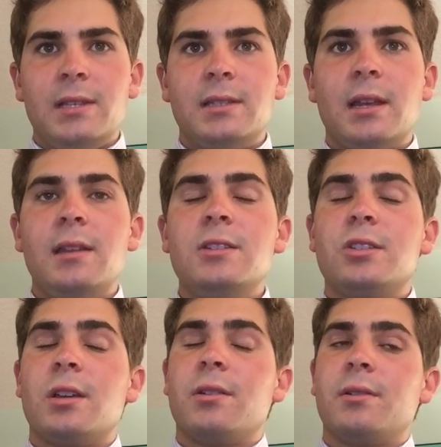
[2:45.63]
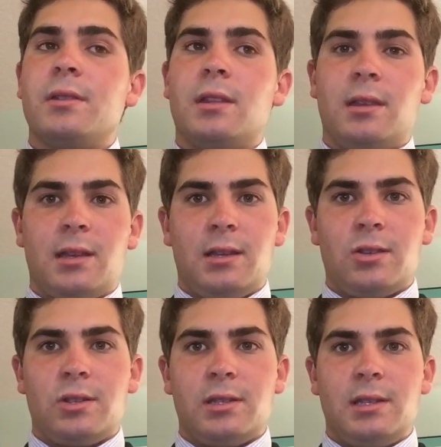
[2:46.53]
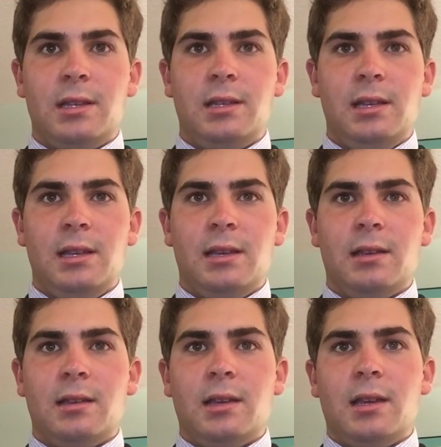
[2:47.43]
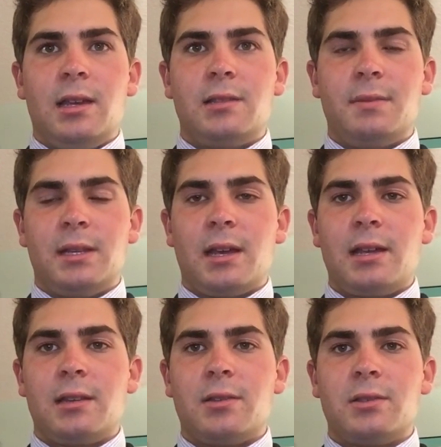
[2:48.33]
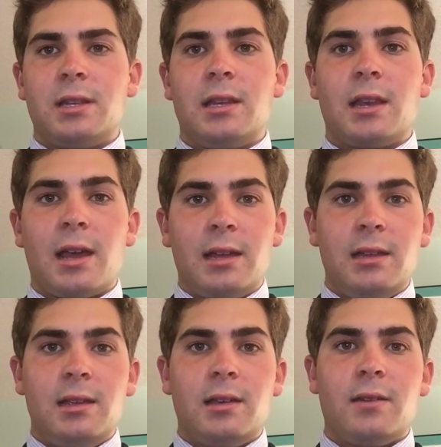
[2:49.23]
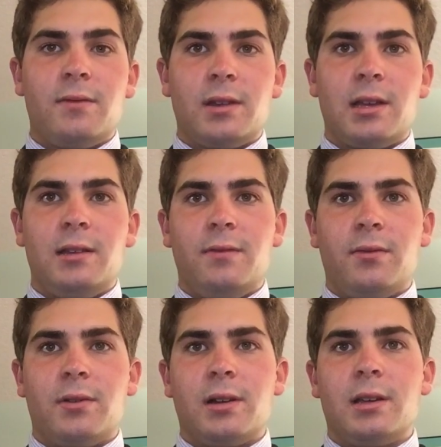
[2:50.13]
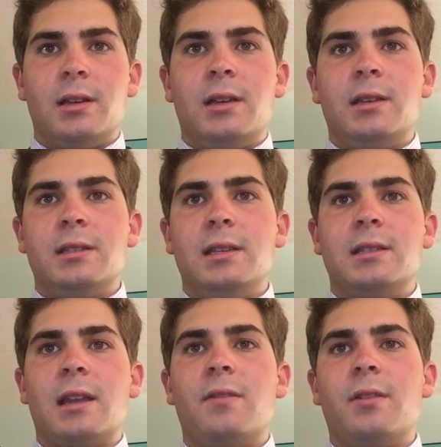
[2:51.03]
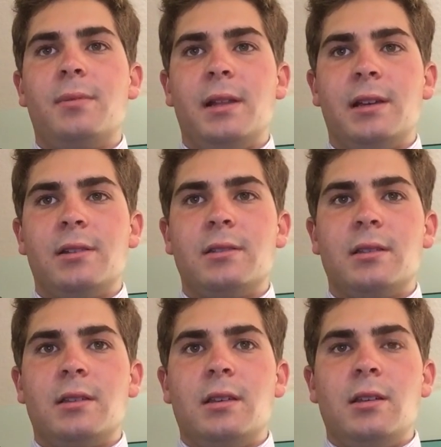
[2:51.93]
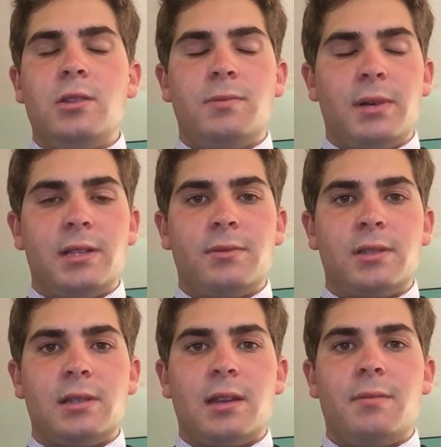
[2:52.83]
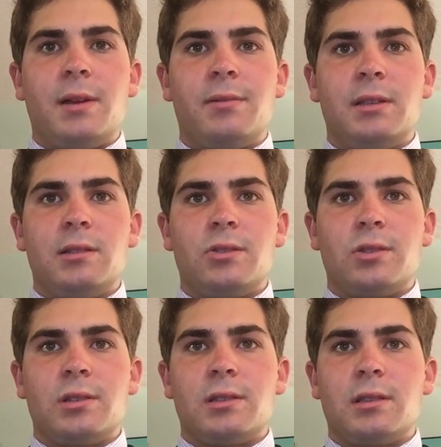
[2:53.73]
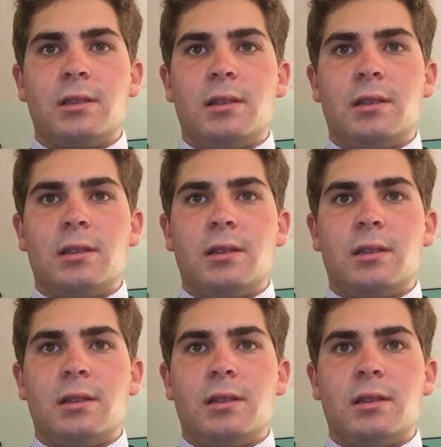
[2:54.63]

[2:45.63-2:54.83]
Studies show that the condition CTE has been diagnosed in 90 of 94 deceased NFL players whose brains were studied by researchers.